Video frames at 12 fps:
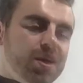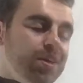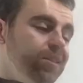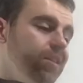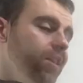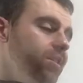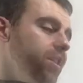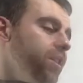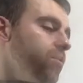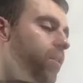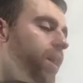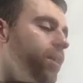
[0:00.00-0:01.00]
Essentially,
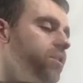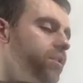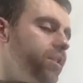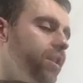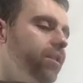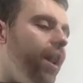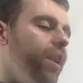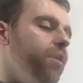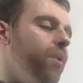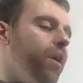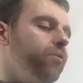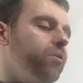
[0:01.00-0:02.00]
the way I just did that,
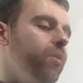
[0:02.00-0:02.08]
I'm after